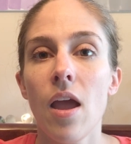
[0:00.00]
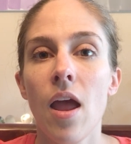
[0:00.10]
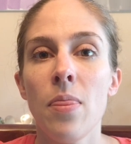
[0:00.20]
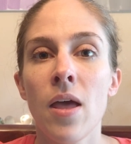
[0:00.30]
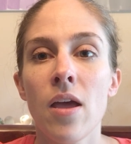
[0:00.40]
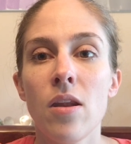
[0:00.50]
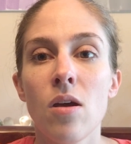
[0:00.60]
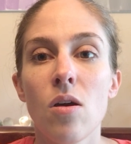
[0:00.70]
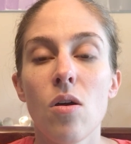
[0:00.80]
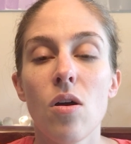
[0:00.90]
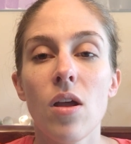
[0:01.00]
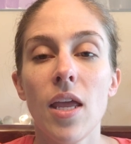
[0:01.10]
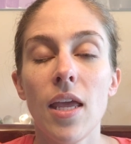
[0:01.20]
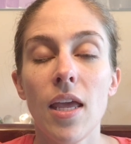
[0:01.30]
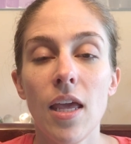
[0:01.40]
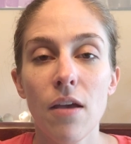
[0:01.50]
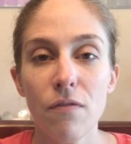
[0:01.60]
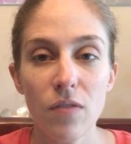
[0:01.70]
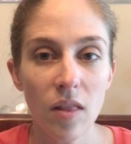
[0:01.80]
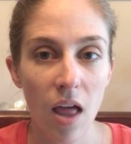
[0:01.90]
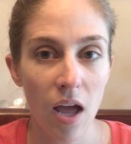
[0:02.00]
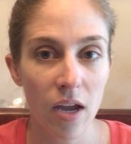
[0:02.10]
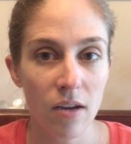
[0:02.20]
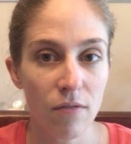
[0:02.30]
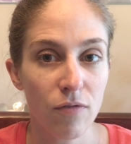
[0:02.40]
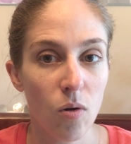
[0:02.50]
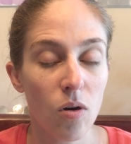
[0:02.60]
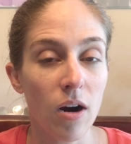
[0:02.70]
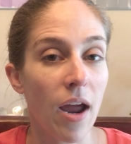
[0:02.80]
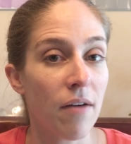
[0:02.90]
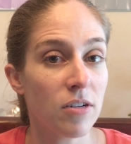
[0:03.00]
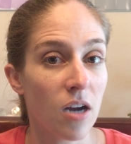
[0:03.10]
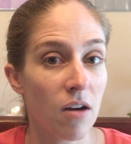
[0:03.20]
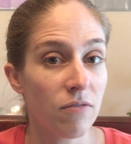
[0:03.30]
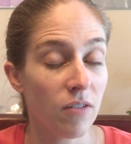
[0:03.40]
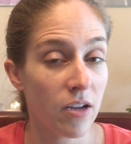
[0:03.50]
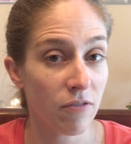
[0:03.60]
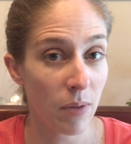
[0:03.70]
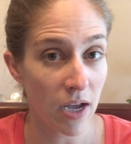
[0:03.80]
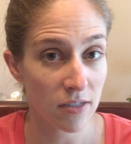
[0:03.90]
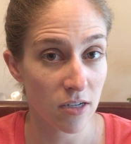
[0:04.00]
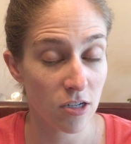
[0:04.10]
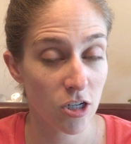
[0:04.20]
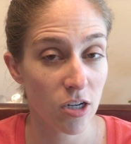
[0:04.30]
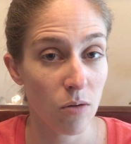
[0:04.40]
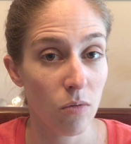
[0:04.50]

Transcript: And then if the line for Avatar Flight of Passage